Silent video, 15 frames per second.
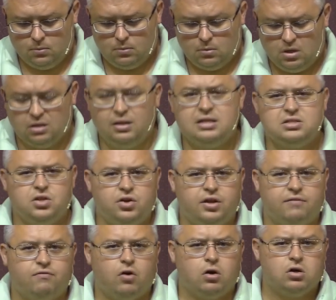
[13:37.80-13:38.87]
And let's look at
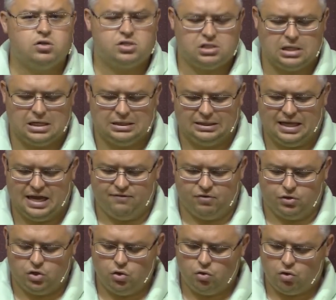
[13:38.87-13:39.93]
verse 11,
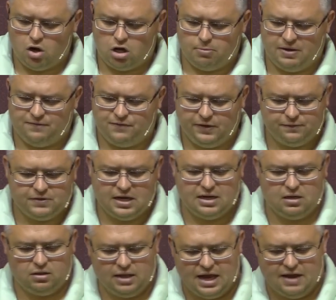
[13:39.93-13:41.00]
Deuteronomy 15
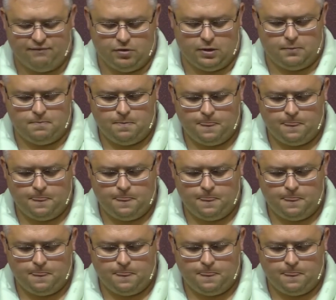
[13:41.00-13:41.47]
11.